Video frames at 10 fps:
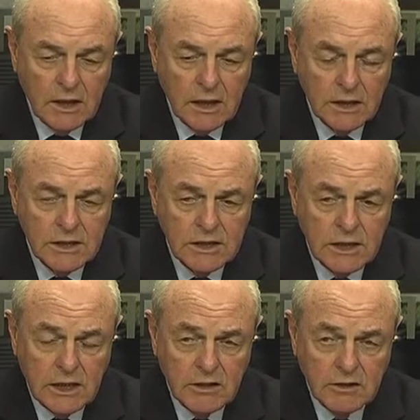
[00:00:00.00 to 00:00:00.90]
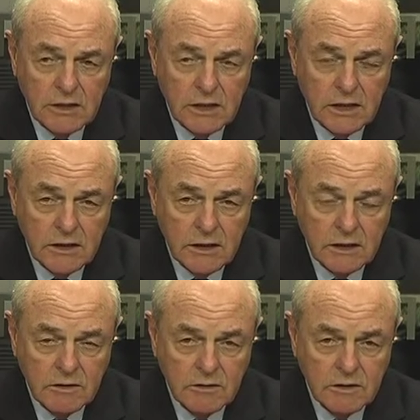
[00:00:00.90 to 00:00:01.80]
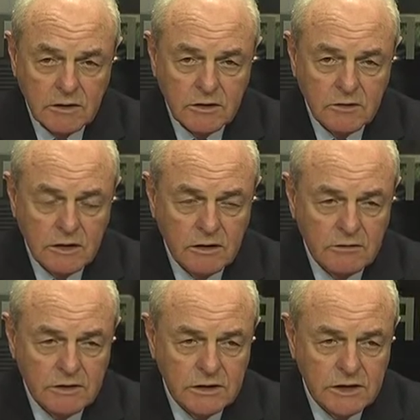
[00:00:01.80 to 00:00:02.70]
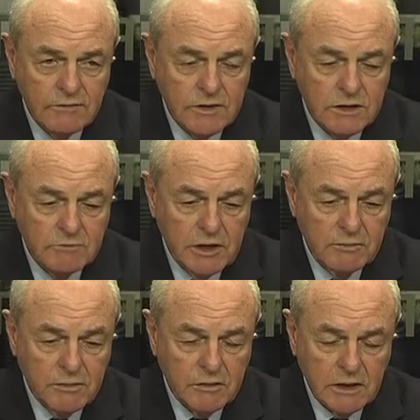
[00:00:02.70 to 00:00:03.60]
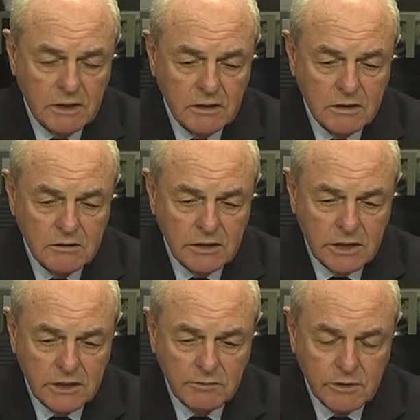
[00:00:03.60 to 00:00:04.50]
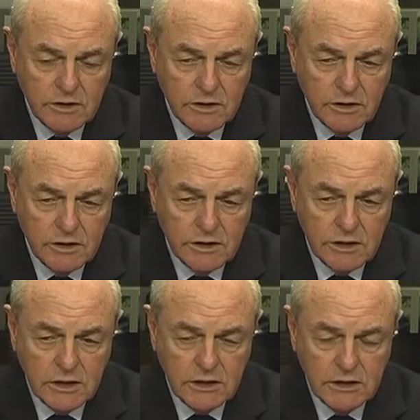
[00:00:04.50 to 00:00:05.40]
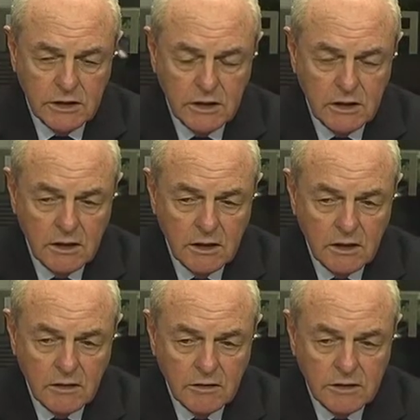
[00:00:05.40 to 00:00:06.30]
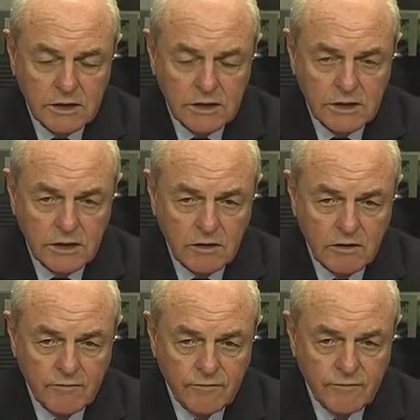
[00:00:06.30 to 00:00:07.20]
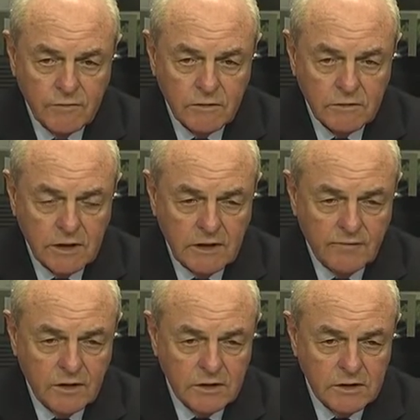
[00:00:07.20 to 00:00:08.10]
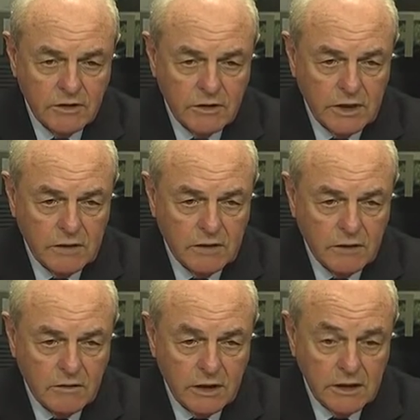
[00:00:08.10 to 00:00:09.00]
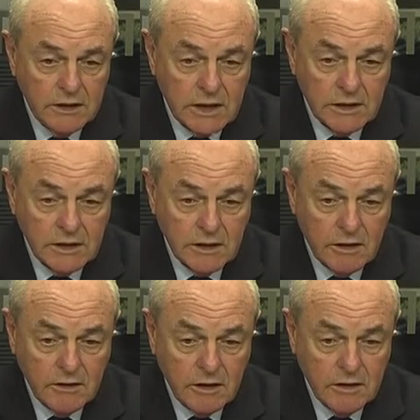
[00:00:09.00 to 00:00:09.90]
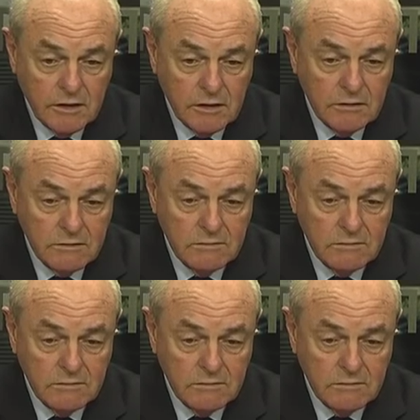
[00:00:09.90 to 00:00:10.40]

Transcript: I can just tell you today that there were 270 people at the Johannesburg Stock Exchange, consisting of South Africa's great, greatest asset owner, the